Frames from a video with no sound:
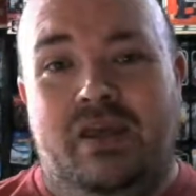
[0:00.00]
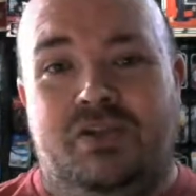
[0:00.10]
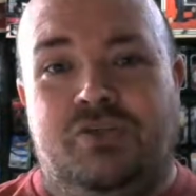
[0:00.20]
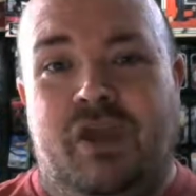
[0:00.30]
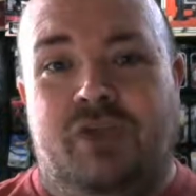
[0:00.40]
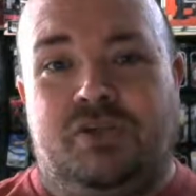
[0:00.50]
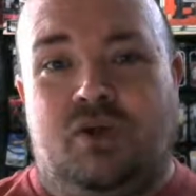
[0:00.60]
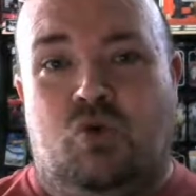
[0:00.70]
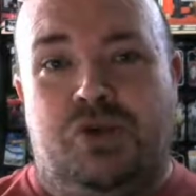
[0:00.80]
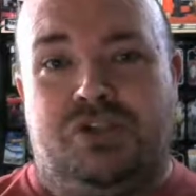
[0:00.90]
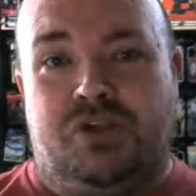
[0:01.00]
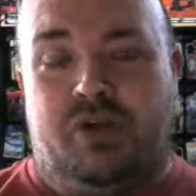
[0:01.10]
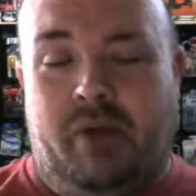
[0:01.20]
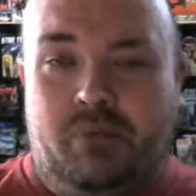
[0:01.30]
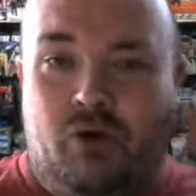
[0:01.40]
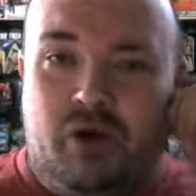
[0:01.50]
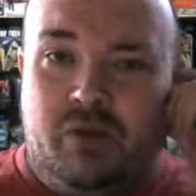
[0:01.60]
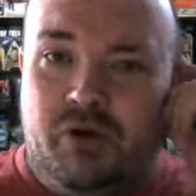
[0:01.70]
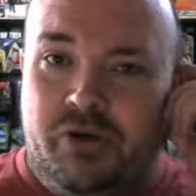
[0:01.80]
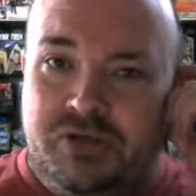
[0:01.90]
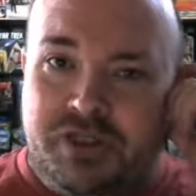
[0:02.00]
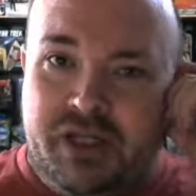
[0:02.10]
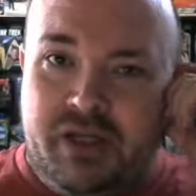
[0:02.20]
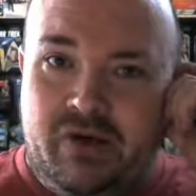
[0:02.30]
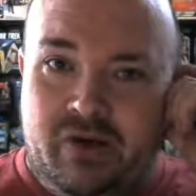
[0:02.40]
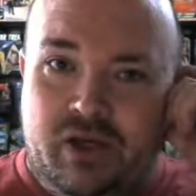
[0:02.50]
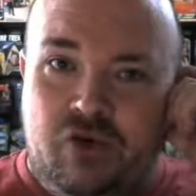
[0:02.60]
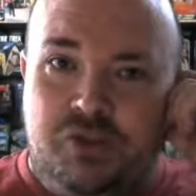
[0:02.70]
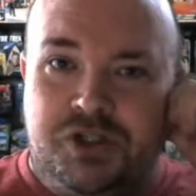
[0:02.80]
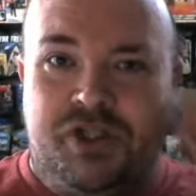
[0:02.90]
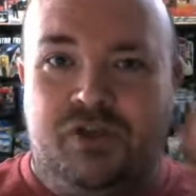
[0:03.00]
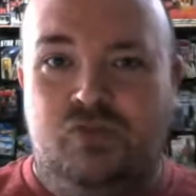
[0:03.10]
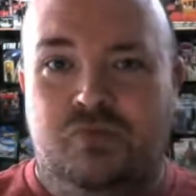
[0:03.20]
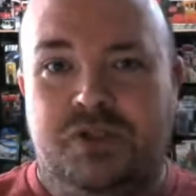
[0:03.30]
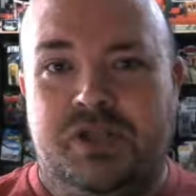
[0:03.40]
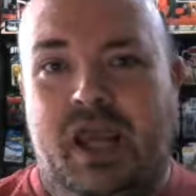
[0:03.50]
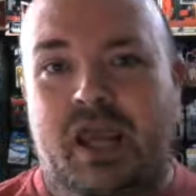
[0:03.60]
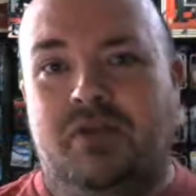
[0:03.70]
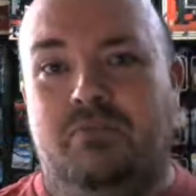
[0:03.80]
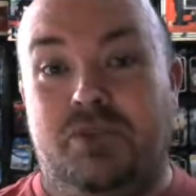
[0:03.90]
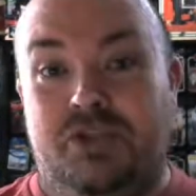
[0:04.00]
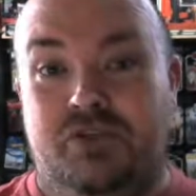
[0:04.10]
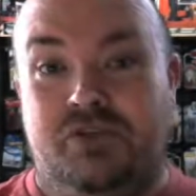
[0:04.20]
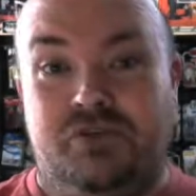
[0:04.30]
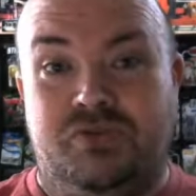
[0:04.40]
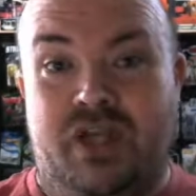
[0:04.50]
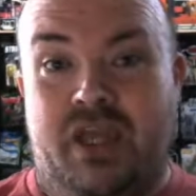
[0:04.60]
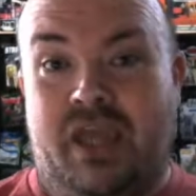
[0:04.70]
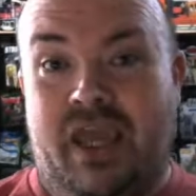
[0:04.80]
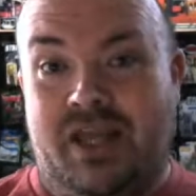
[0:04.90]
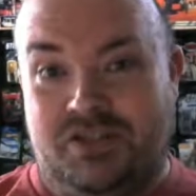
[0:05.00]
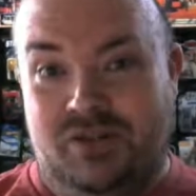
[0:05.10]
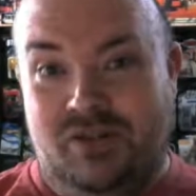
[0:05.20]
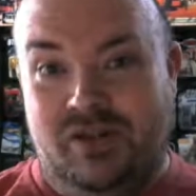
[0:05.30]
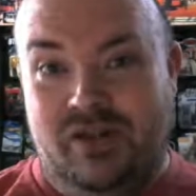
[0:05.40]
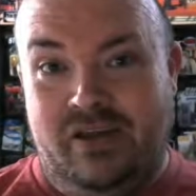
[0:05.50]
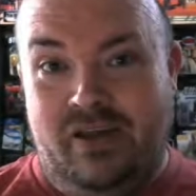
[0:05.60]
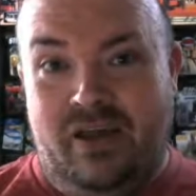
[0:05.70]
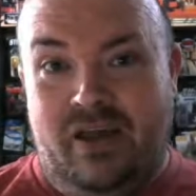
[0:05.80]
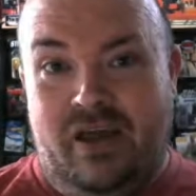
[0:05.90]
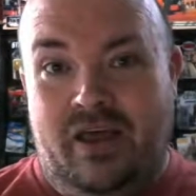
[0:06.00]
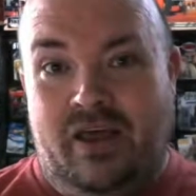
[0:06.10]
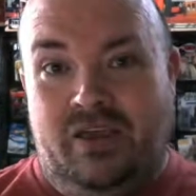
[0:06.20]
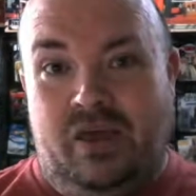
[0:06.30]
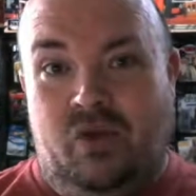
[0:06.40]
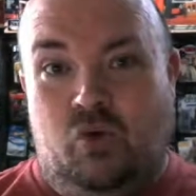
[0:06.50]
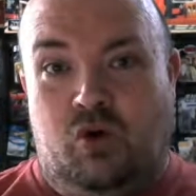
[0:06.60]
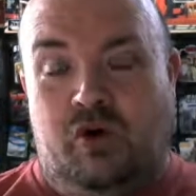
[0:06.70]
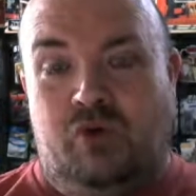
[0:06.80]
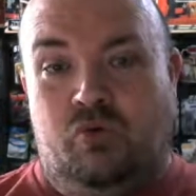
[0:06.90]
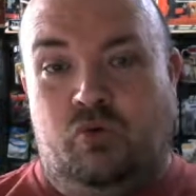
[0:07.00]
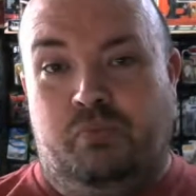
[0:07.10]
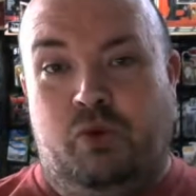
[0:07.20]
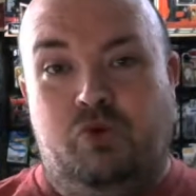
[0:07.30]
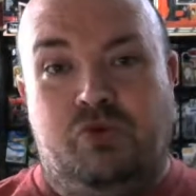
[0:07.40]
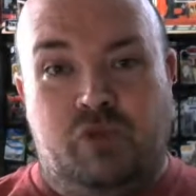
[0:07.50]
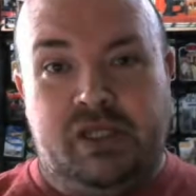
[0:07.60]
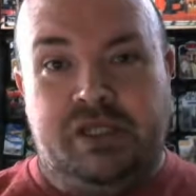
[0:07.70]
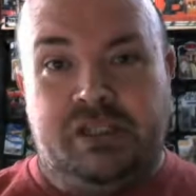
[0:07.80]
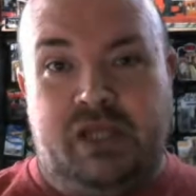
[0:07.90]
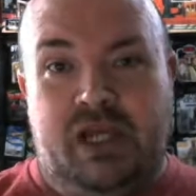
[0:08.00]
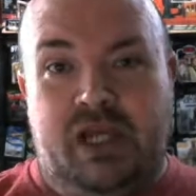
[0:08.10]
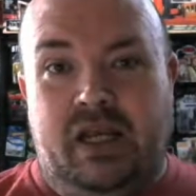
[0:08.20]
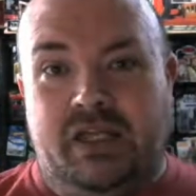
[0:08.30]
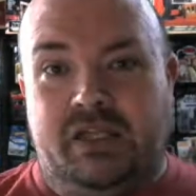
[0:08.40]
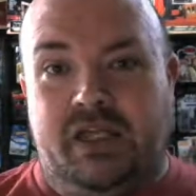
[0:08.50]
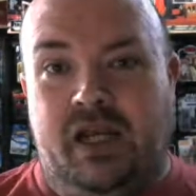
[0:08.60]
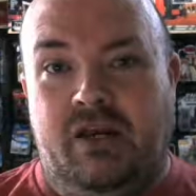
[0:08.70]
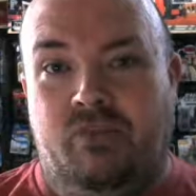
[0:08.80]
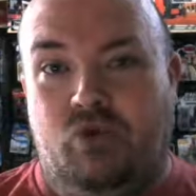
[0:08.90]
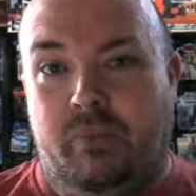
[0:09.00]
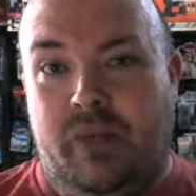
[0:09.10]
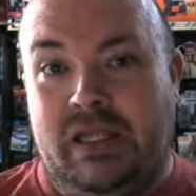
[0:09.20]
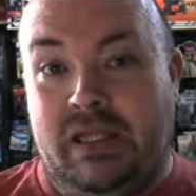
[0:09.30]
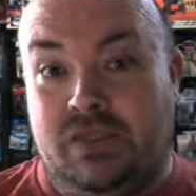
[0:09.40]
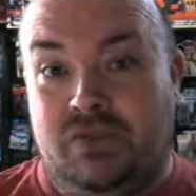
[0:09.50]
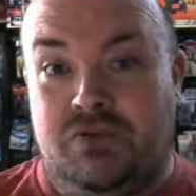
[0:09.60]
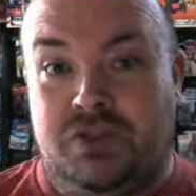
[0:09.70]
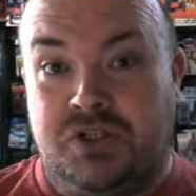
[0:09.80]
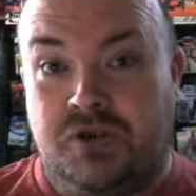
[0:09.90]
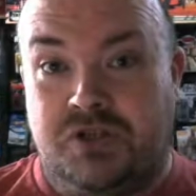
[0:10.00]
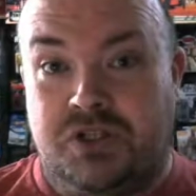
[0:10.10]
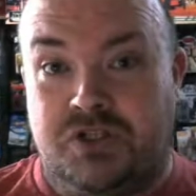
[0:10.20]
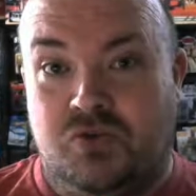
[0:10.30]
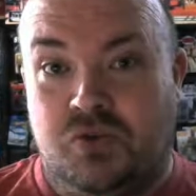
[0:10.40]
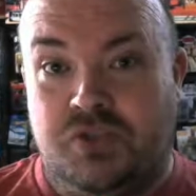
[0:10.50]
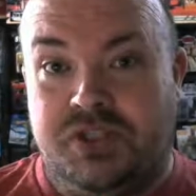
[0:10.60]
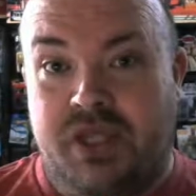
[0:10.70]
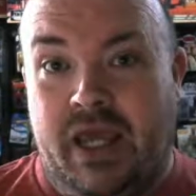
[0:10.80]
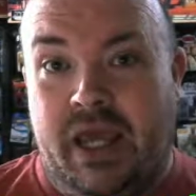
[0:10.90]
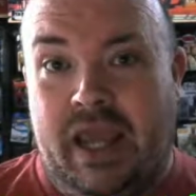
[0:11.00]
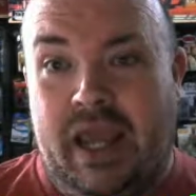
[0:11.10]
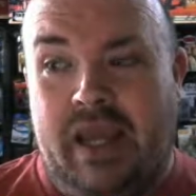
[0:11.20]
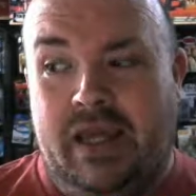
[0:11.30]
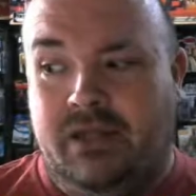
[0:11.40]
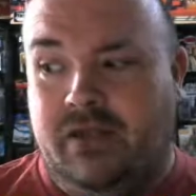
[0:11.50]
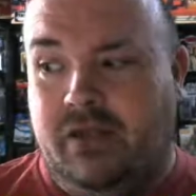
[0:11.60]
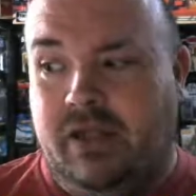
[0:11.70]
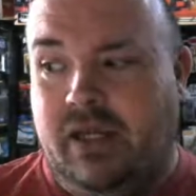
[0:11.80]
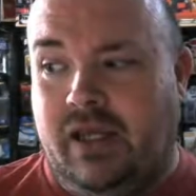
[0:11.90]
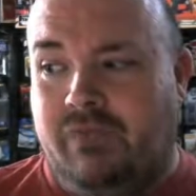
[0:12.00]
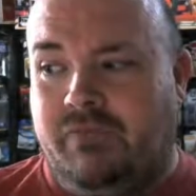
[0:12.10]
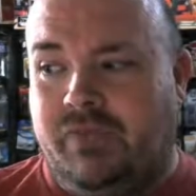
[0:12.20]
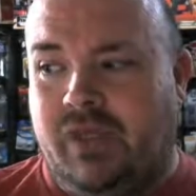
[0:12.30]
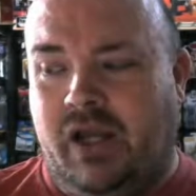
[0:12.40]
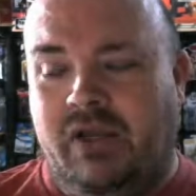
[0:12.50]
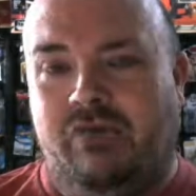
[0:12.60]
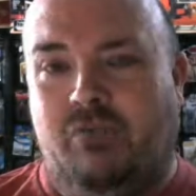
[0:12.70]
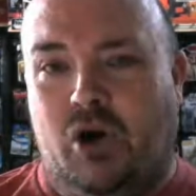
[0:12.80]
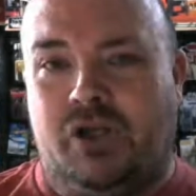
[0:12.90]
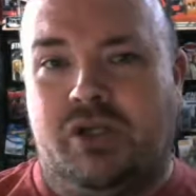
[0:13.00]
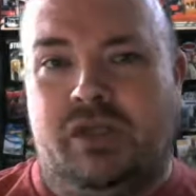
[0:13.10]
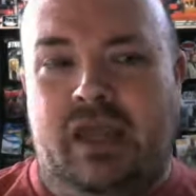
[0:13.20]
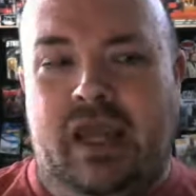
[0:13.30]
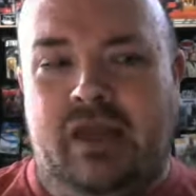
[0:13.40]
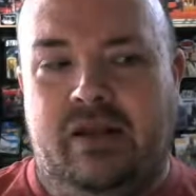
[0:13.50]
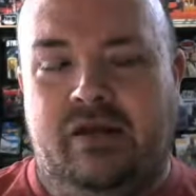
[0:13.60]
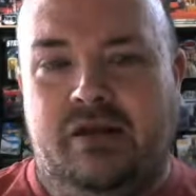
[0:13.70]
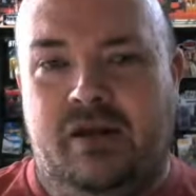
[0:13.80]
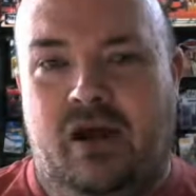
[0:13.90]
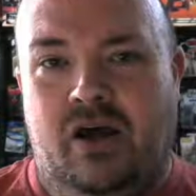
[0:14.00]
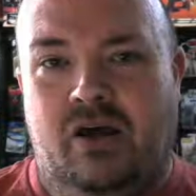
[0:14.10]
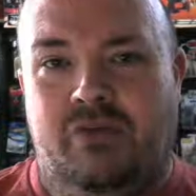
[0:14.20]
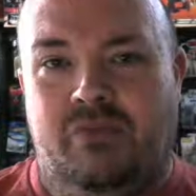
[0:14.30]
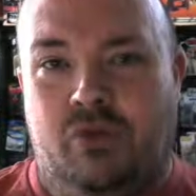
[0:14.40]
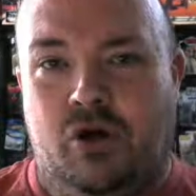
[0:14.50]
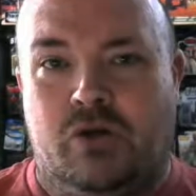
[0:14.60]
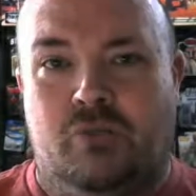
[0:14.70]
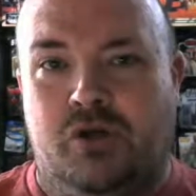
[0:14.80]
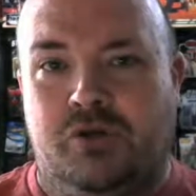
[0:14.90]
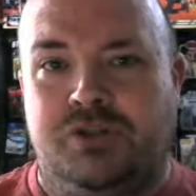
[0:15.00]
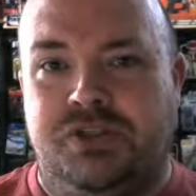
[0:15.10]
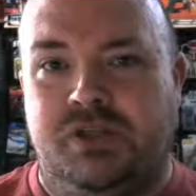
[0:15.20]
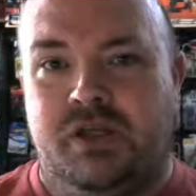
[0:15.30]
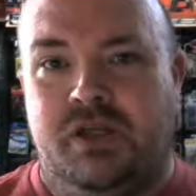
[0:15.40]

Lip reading: The two games in question are by Parker Brothers, and they are Bert's Qubes and Mr. Do's Castle. They were both released in 1984, mainly to Sears stores, and they kind of marked the end of Parker Brothers